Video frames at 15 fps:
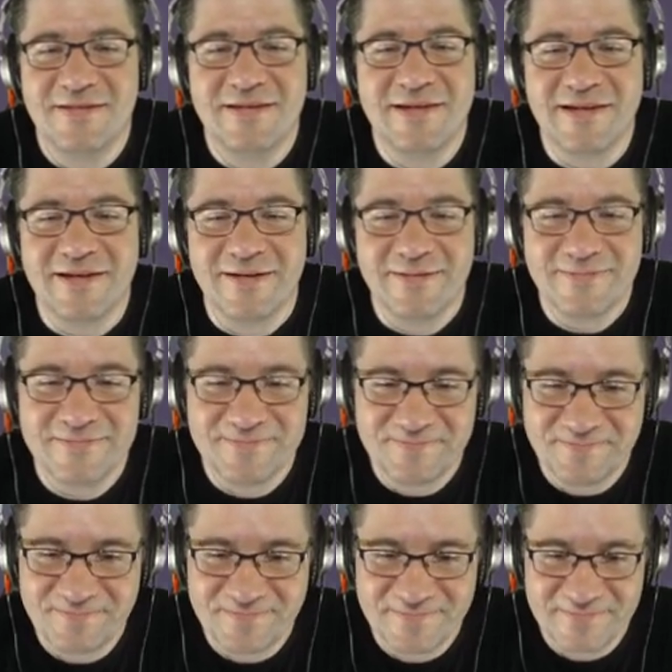Anyhow.
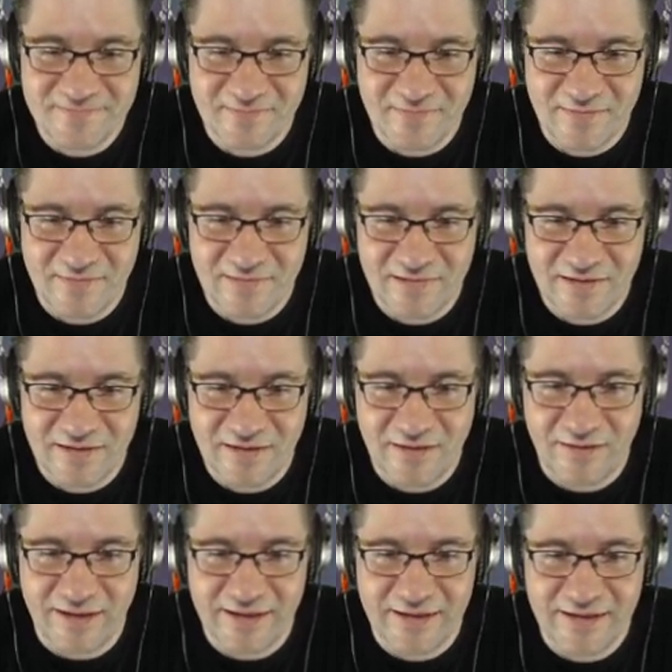All
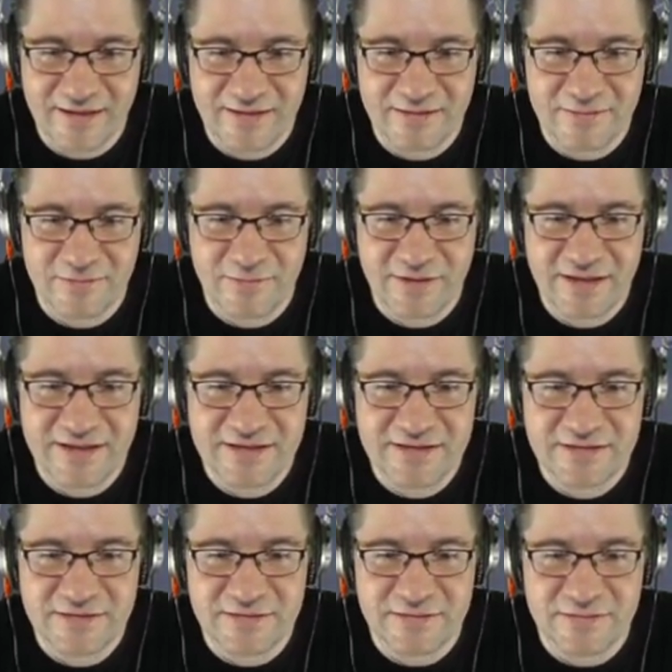right, we need
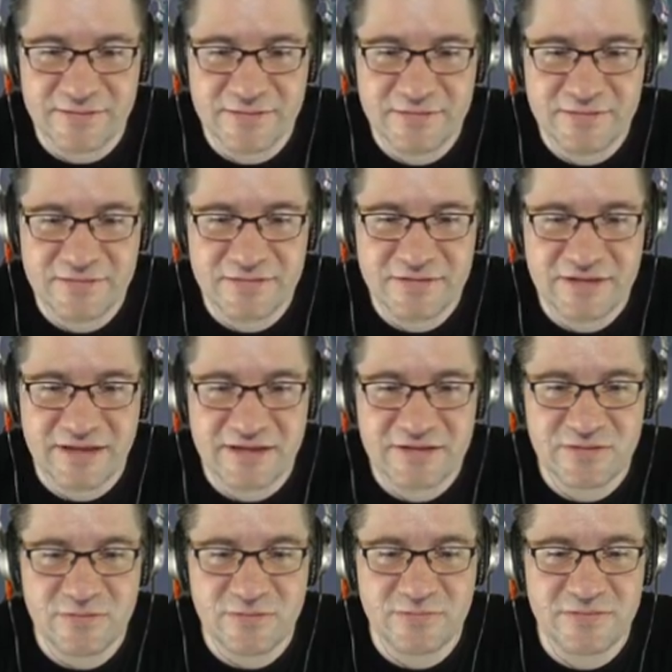to
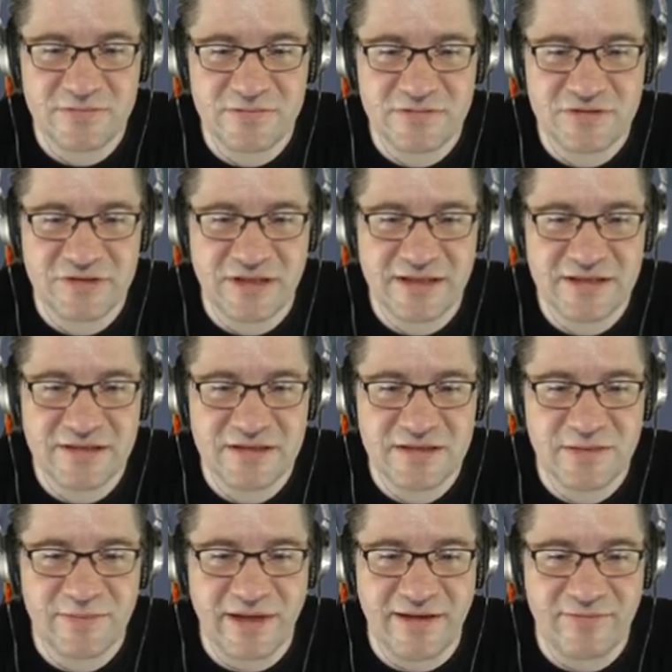change
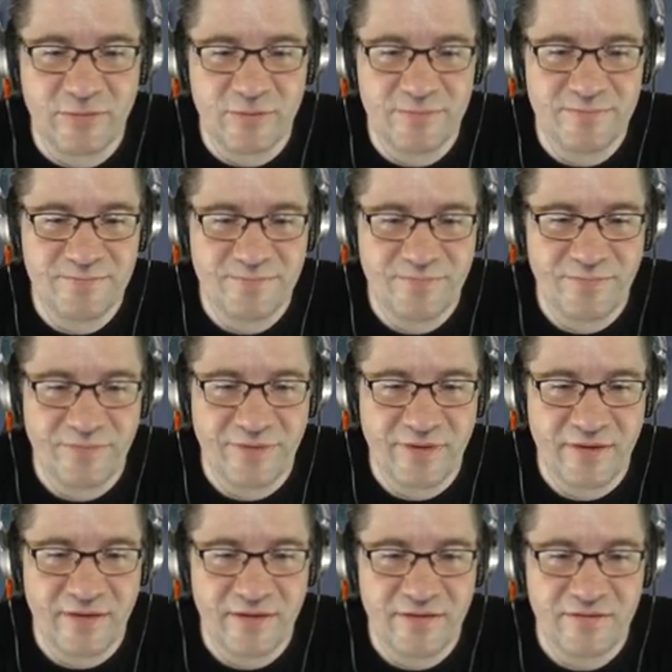the platform.
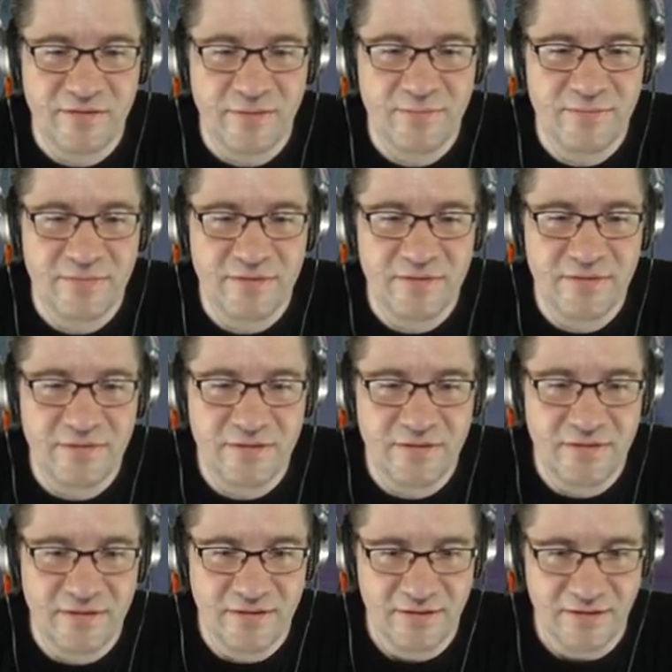So,
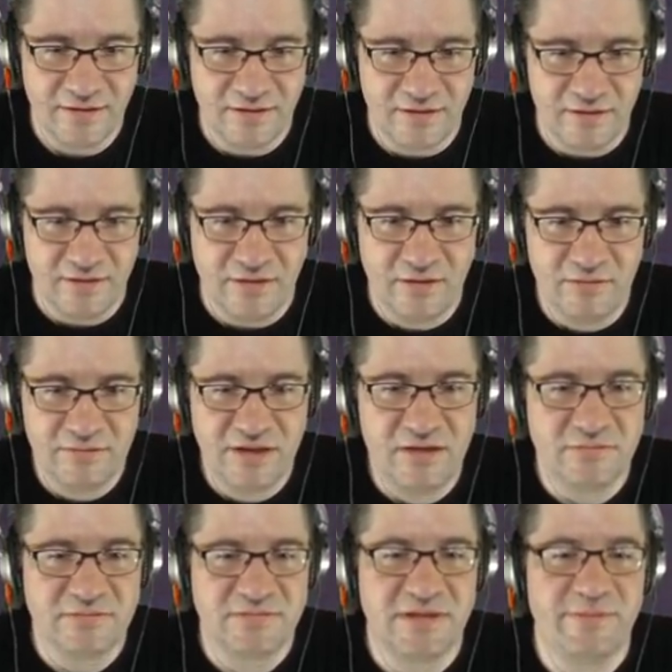oh
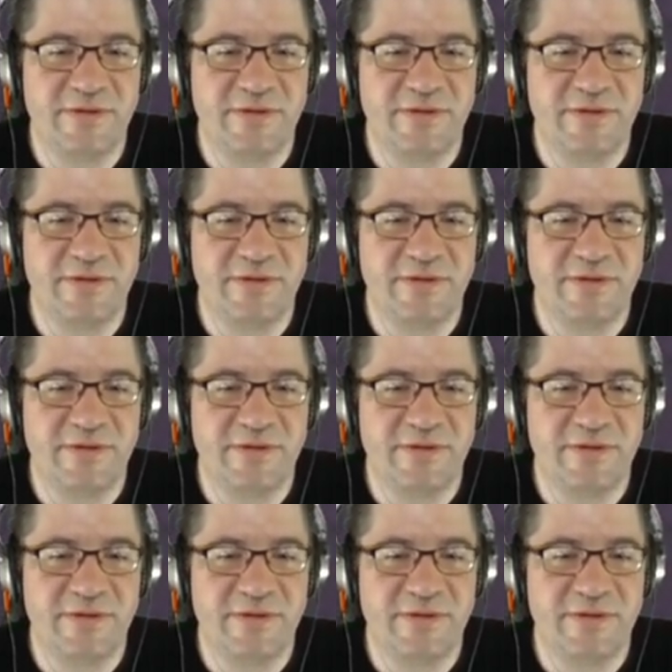no, come